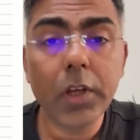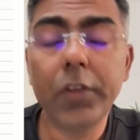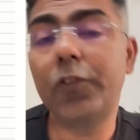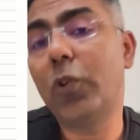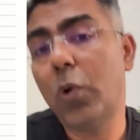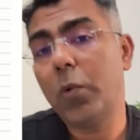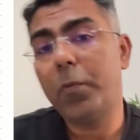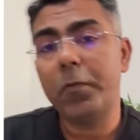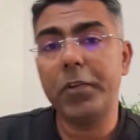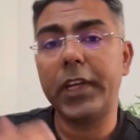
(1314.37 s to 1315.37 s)
So
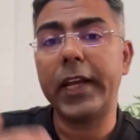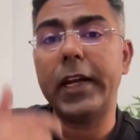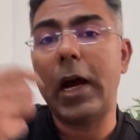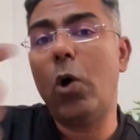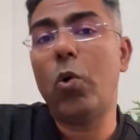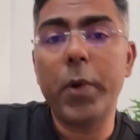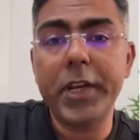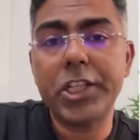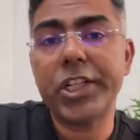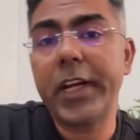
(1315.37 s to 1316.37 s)
we can now go
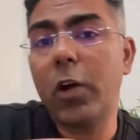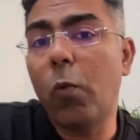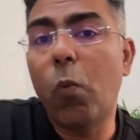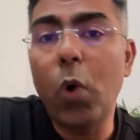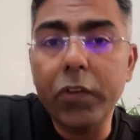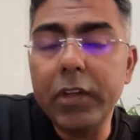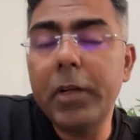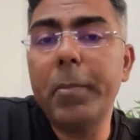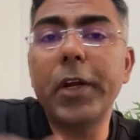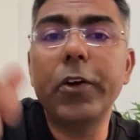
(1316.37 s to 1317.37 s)
and check, was
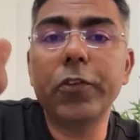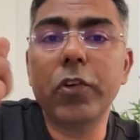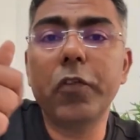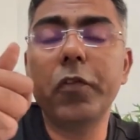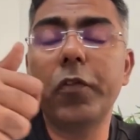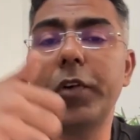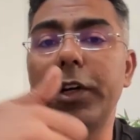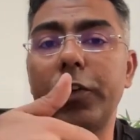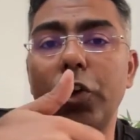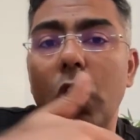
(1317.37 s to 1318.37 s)
it because of
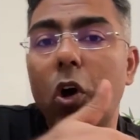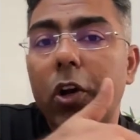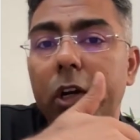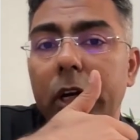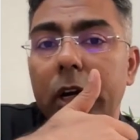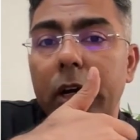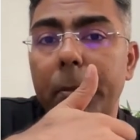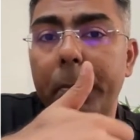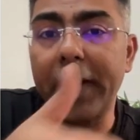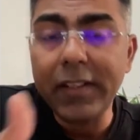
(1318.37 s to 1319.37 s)
your
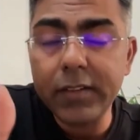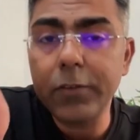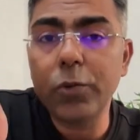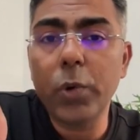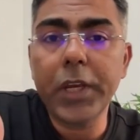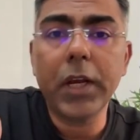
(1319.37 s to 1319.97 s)
prices going